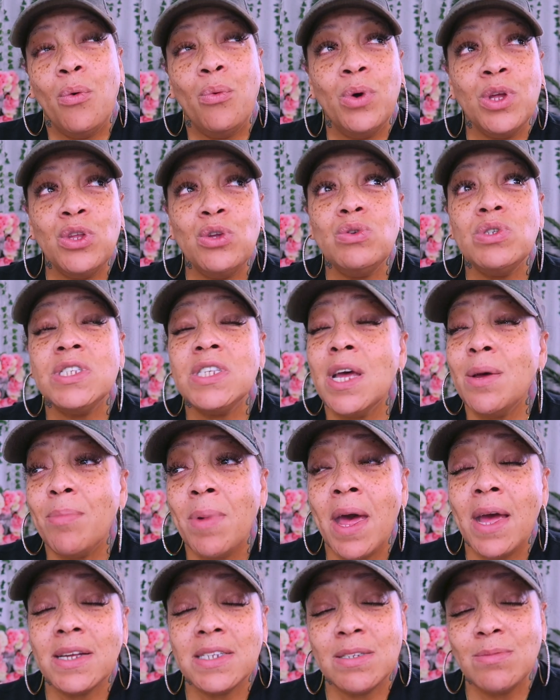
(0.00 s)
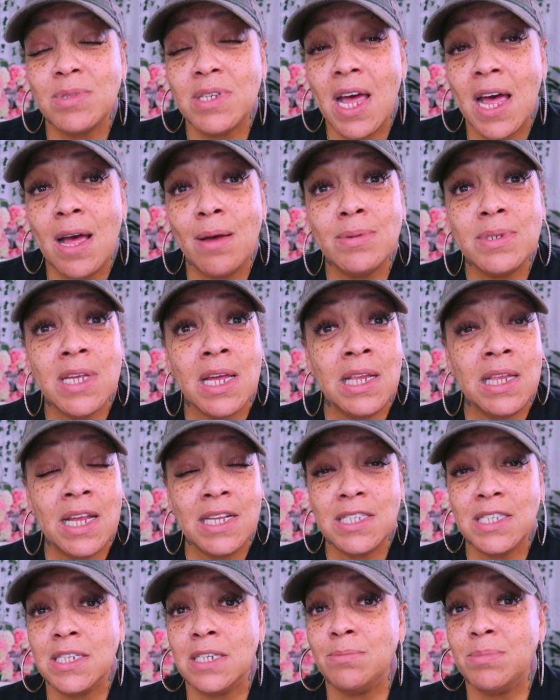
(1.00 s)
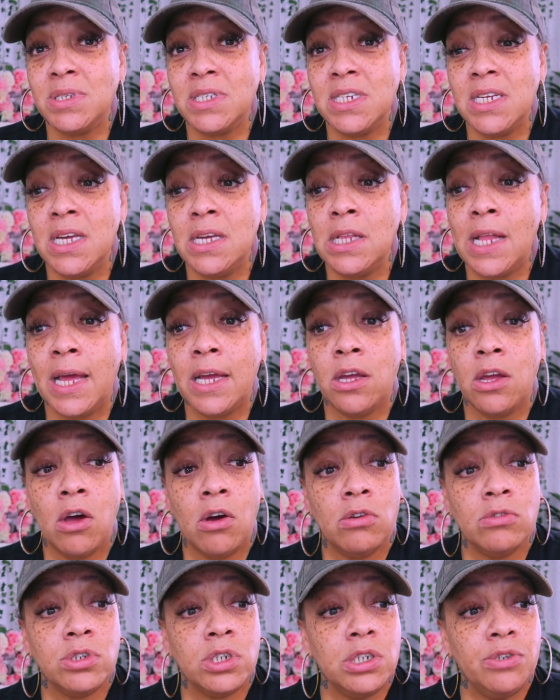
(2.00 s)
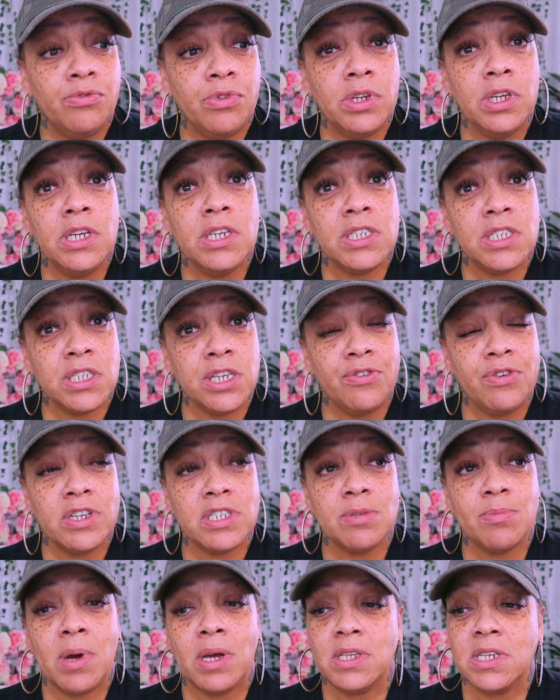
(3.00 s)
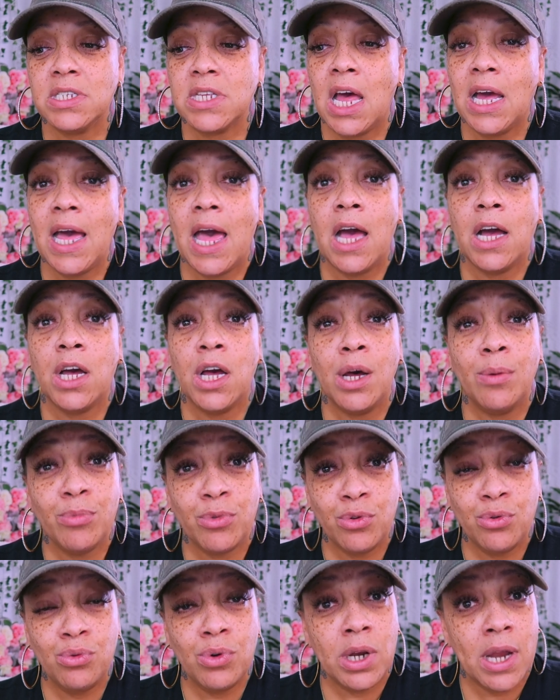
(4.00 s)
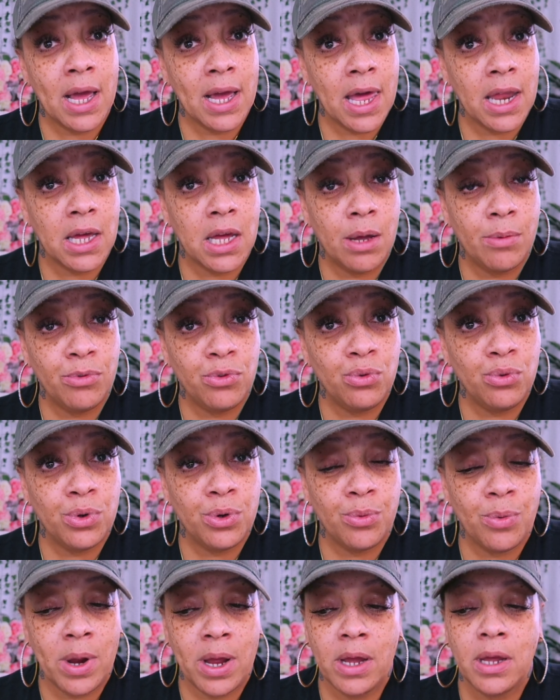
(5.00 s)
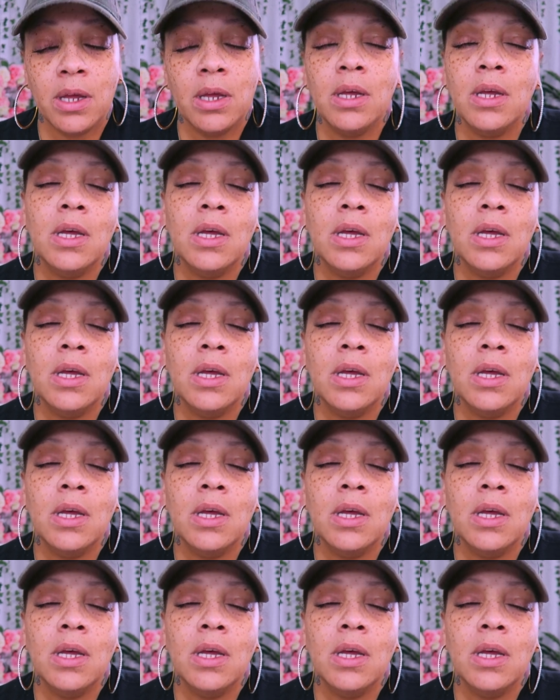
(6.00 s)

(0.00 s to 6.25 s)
When you step back, sometimes it lets them see like, yo, she really is serious about this. I gotta come through and I gotta come through correct.